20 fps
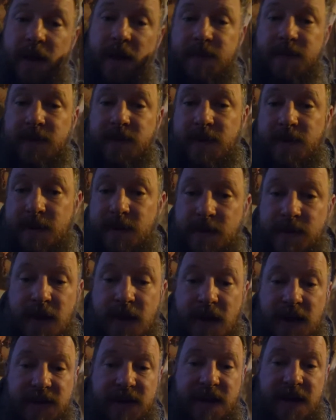through,
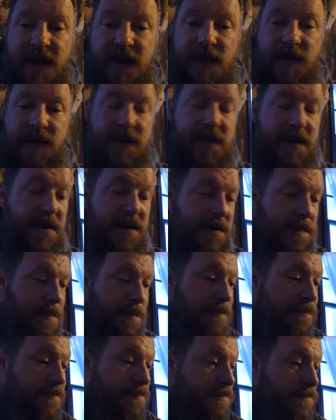knocked down
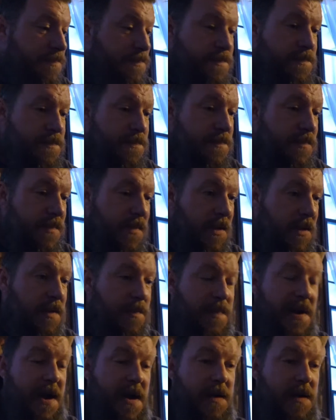
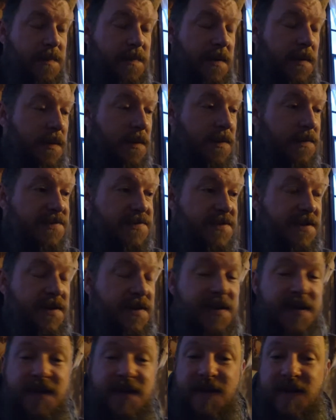power poles, and
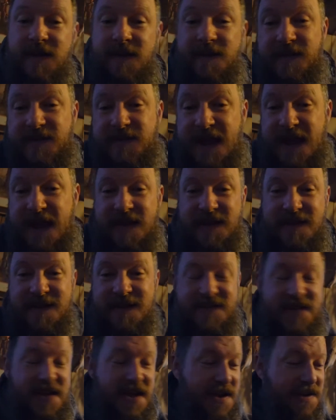the
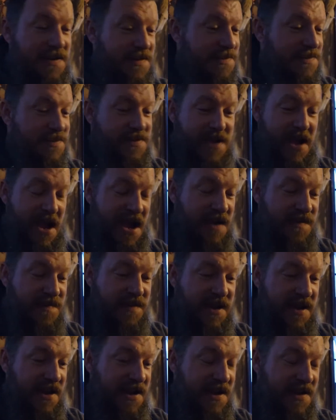tent caved
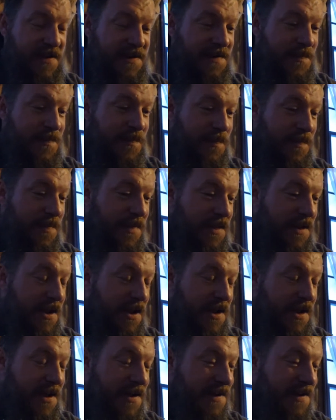in,
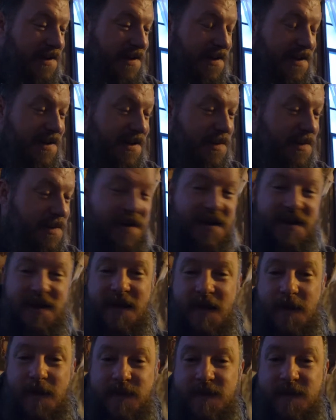and went and
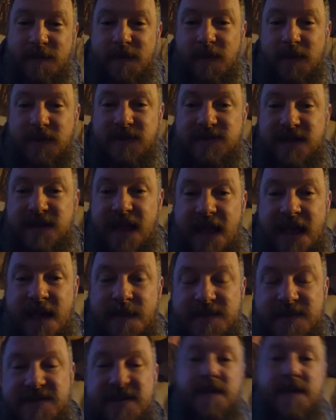helped him pull his camp.
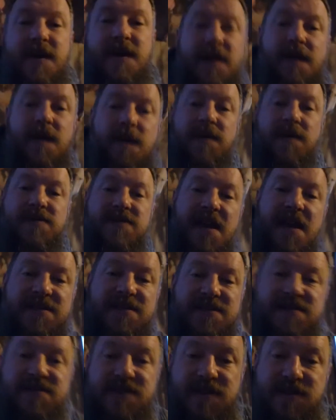He's getting ready to go to
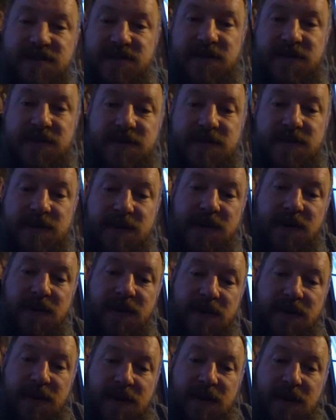Texas here soon.
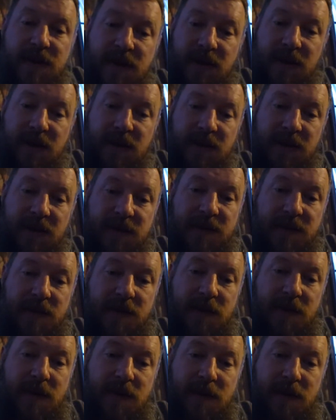
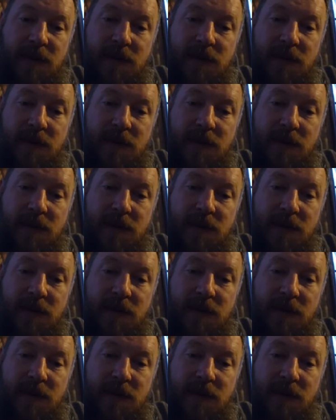So,